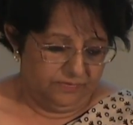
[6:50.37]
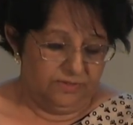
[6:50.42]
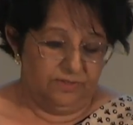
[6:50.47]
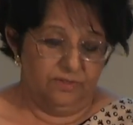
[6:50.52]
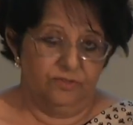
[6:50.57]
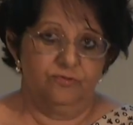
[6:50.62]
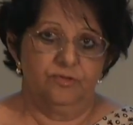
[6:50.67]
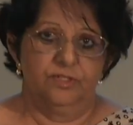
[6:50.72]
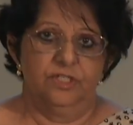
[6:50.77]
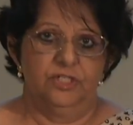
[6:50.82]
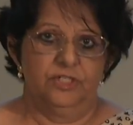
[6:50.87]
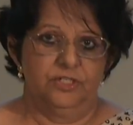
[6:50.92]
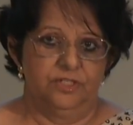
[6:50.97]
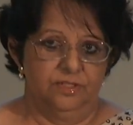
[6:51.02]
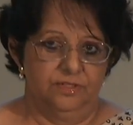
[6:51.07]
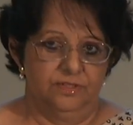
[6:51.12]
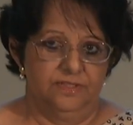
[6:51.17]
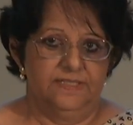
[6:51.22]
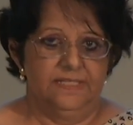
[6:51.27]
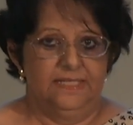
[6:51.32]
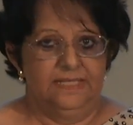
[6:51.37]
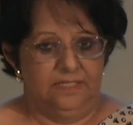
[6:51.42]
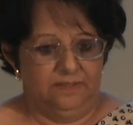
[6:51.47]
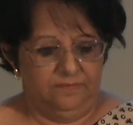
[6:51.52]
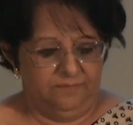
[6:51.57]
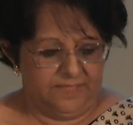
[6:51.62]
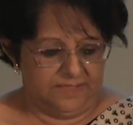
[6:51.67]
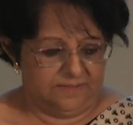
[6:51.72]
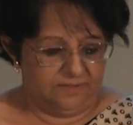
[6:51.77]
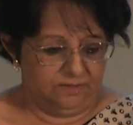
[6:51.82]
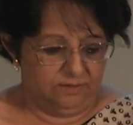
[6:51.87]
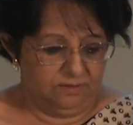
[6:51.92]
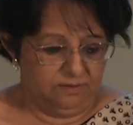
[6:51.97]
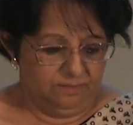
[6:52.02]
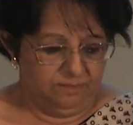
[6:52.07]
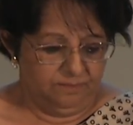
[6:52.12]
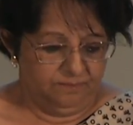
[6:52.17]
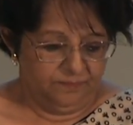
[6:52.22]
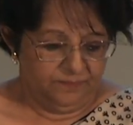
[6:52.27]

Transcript: the traditional sailing vessel.